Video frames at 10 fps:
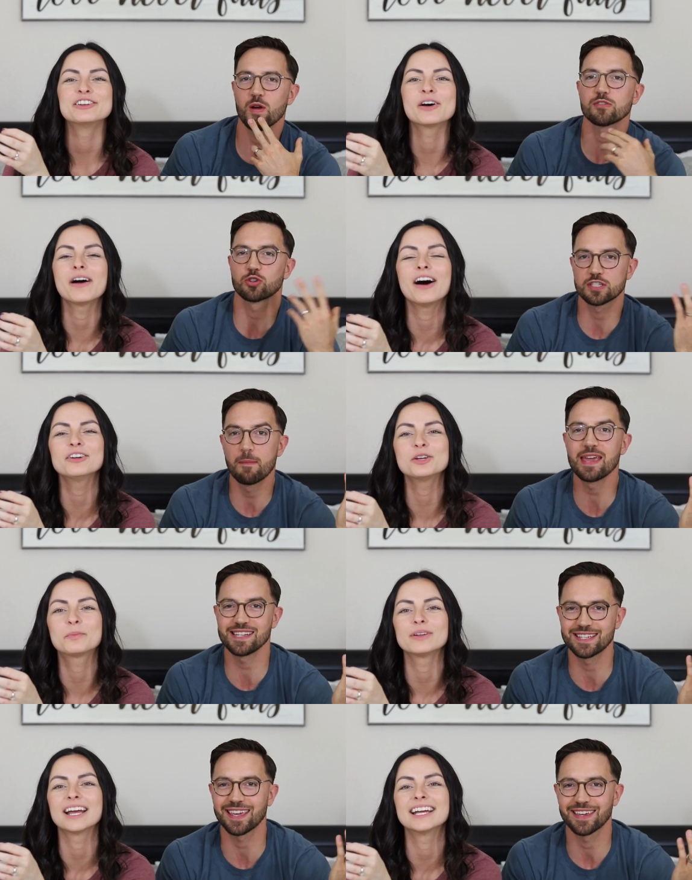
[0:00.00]
Speaker 1: you know how amazing.
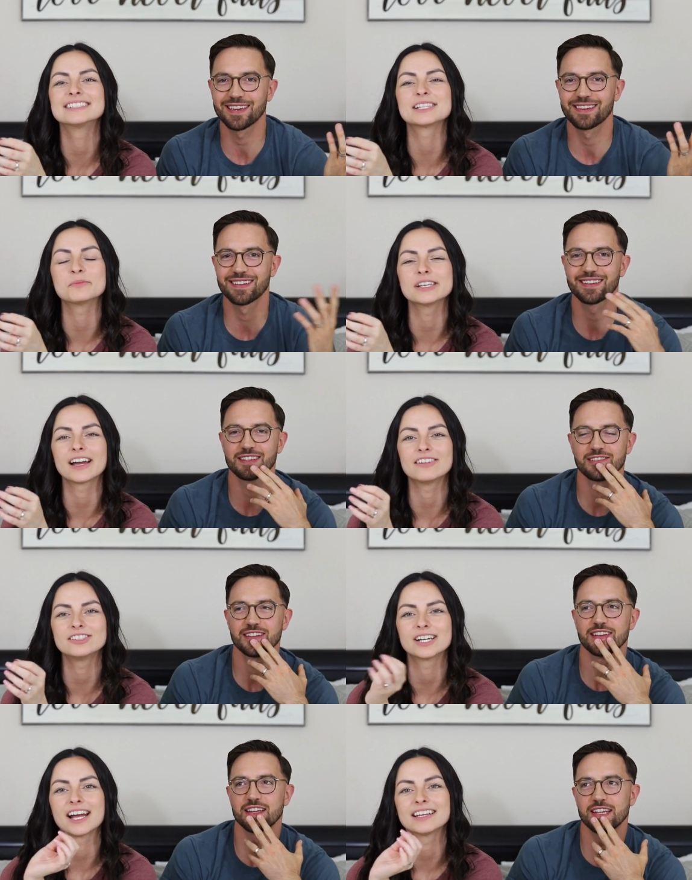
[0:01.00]
you plan something out in
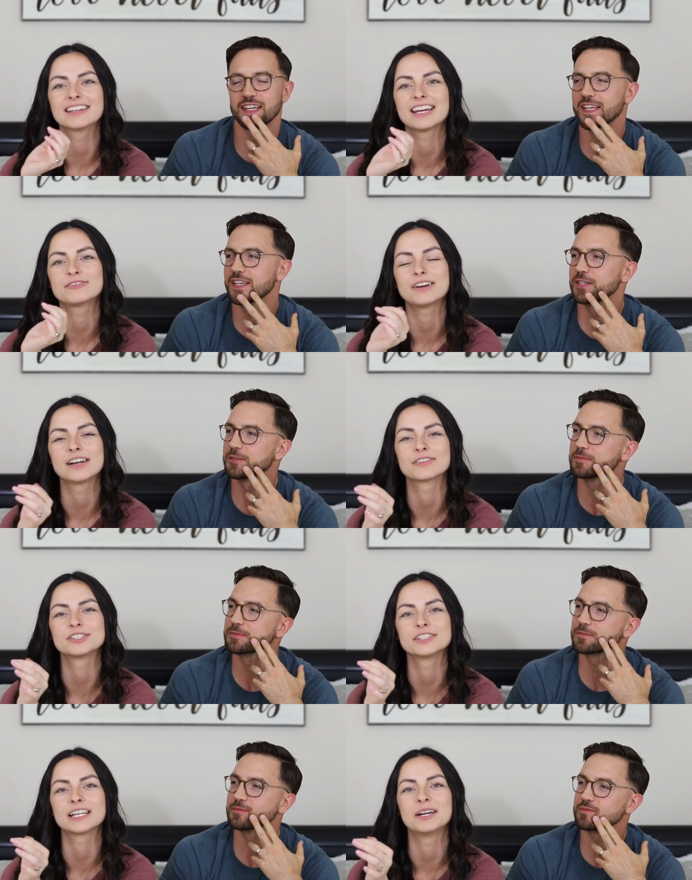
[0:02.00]
your head like
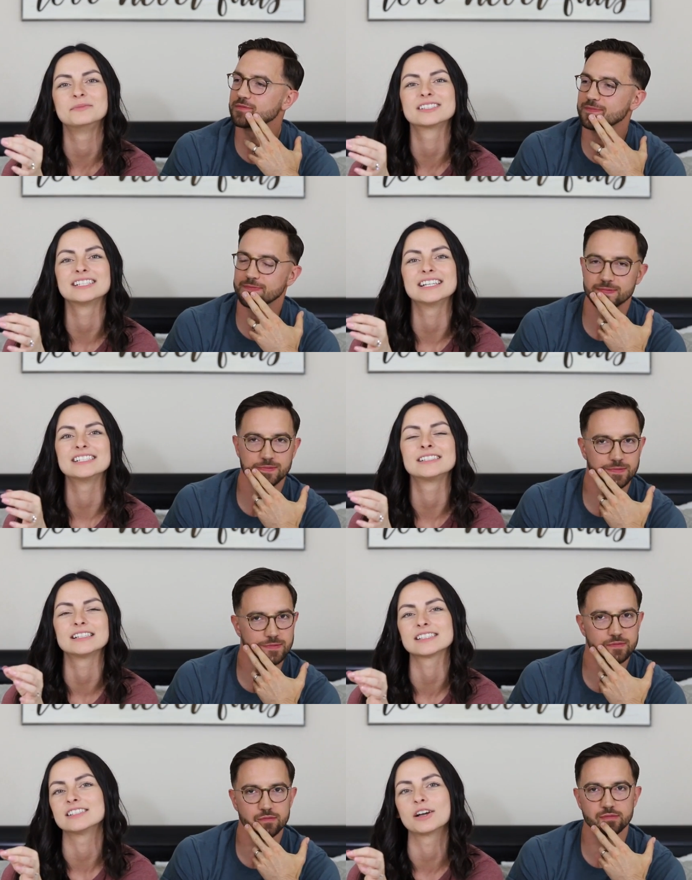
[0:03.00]
500 times and it
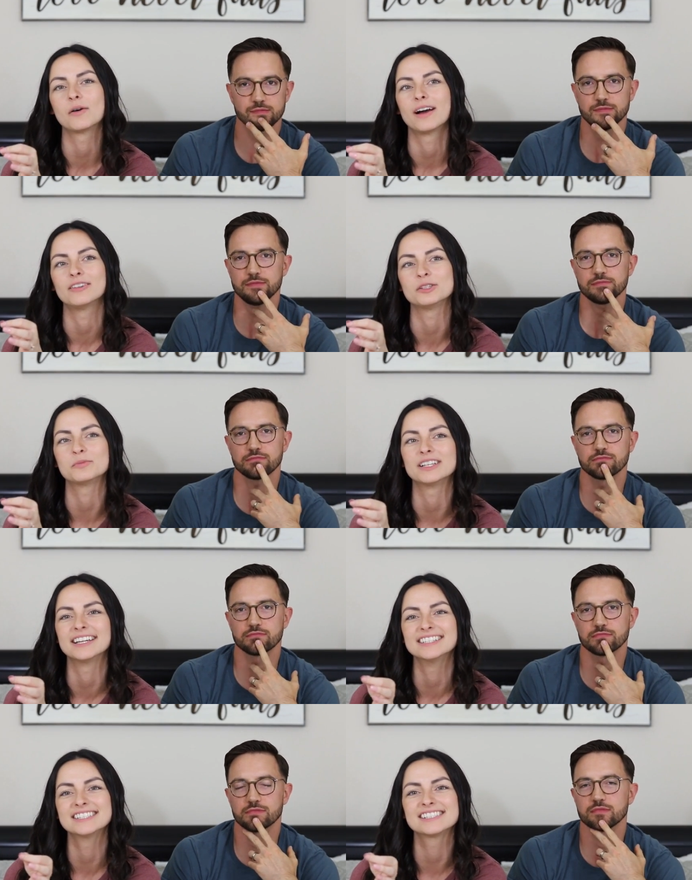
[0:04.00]
doesn't go how you
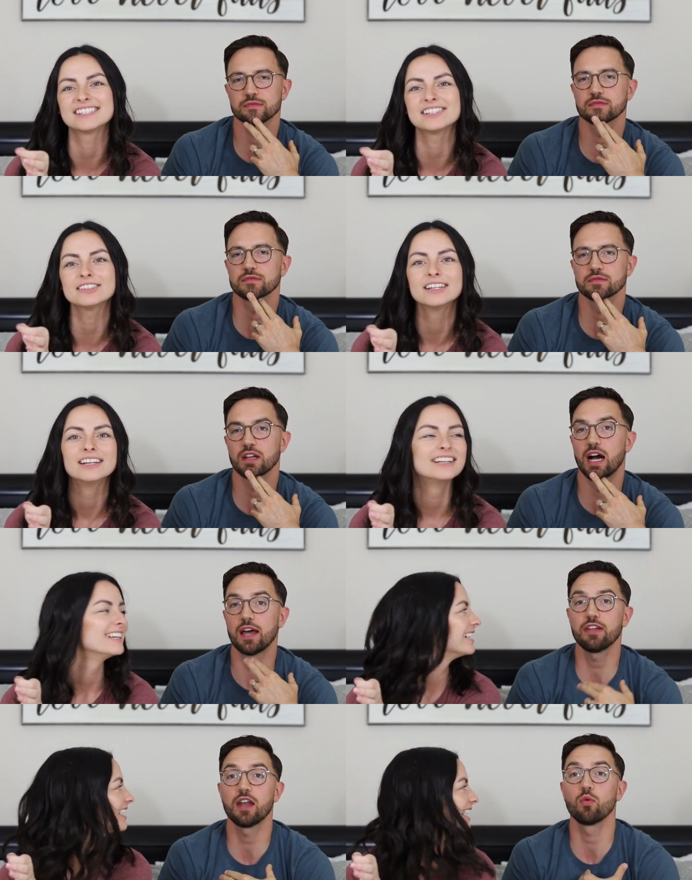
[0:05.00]
planned still?
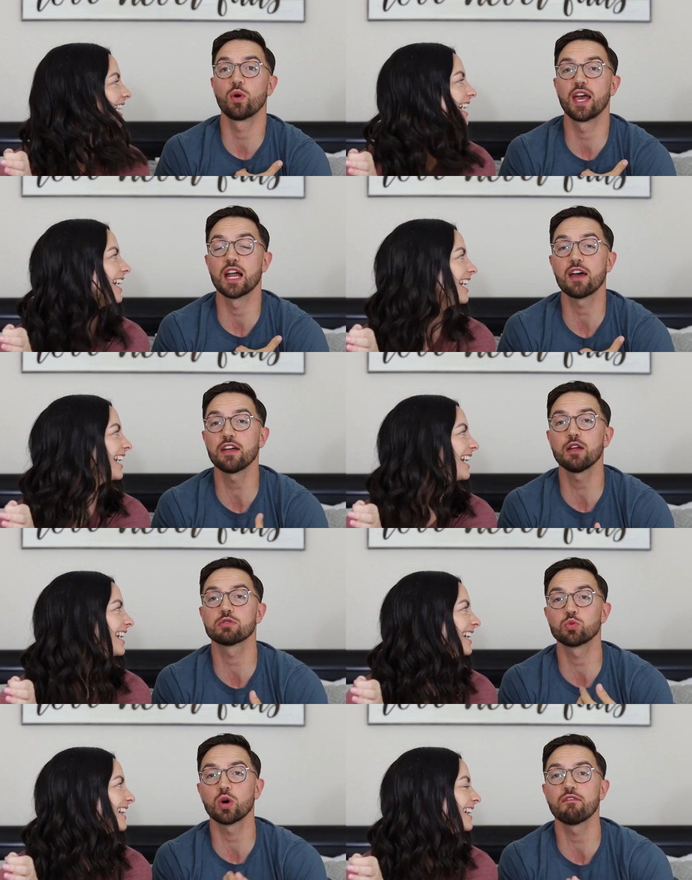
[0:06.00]
Speaker 2: I thought it went I thought it
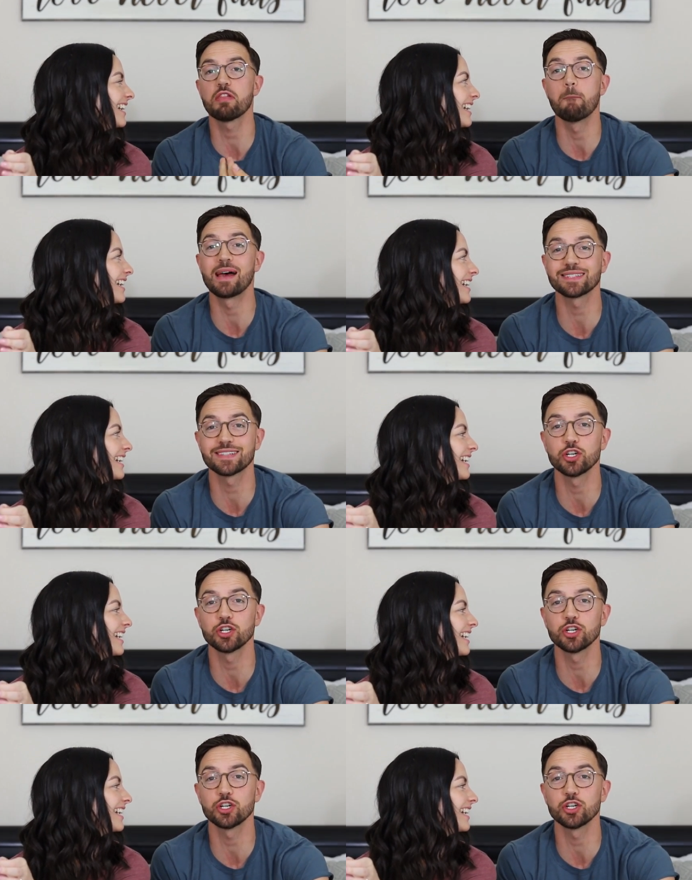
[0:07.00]
was one of the best